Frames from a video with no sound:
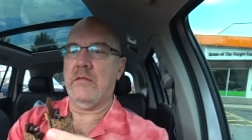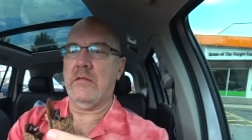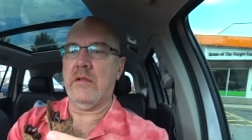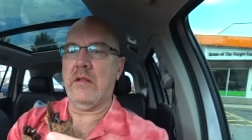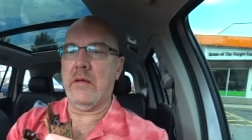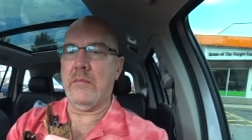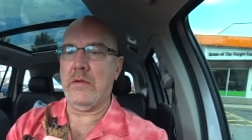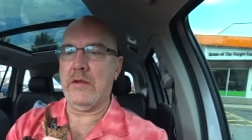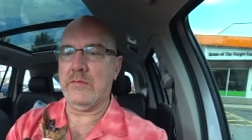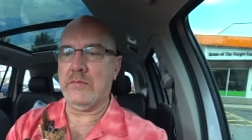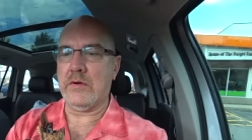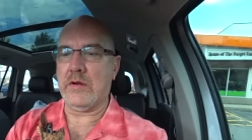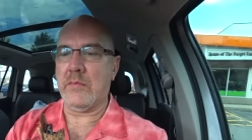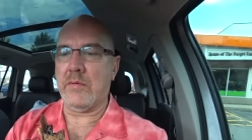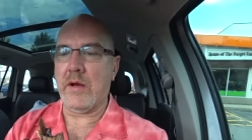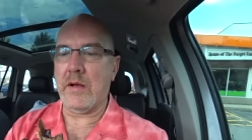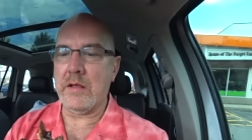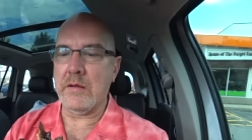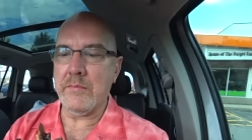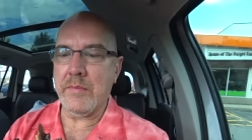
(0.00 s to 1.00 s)
That means we could
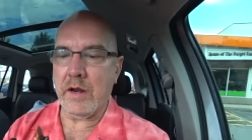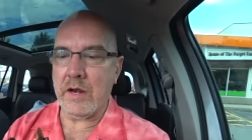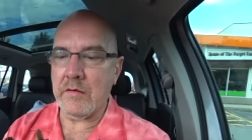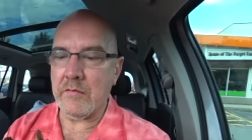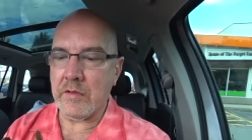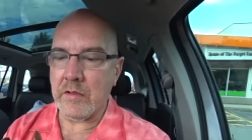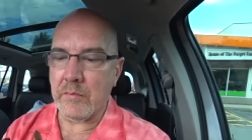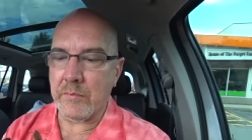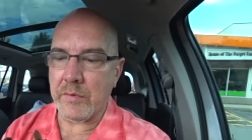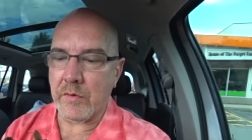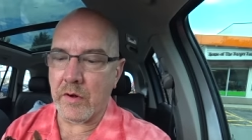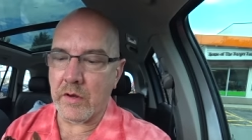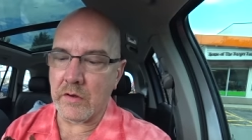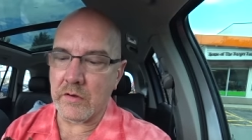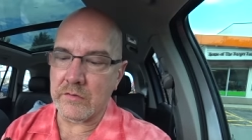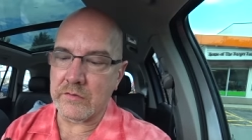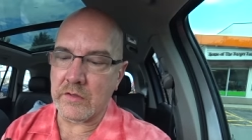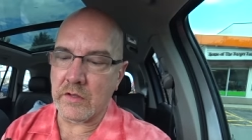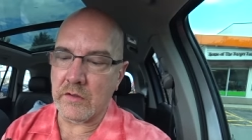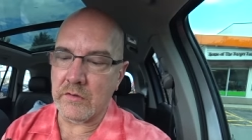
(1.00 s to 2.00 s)
probably bite it without burning
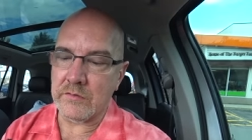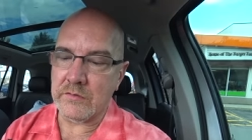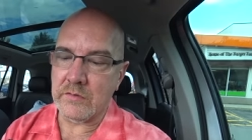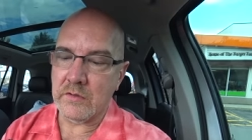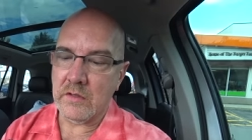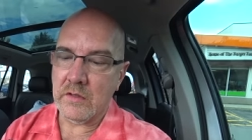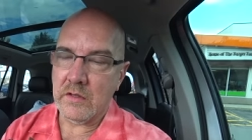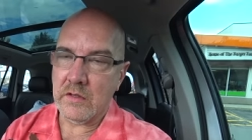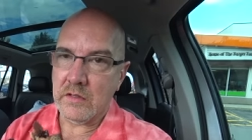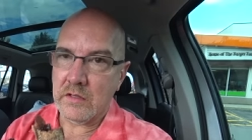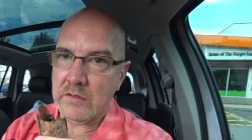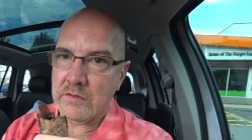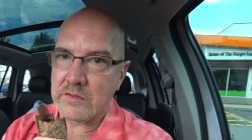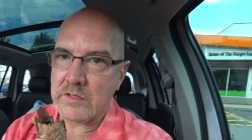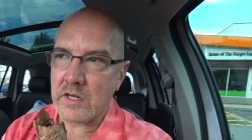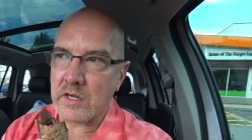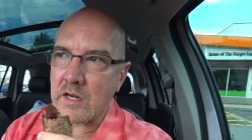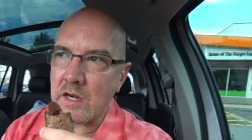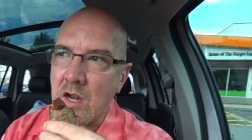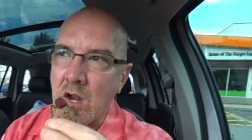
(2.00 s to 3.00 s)
ourselves. Let's
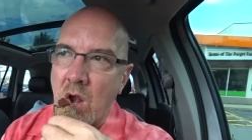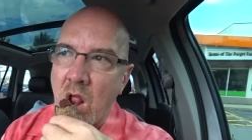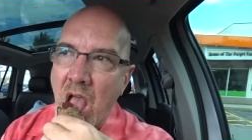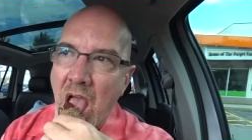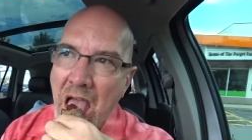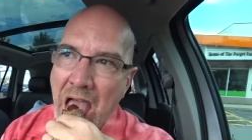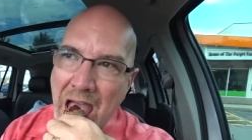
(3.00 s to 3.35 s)
check it out.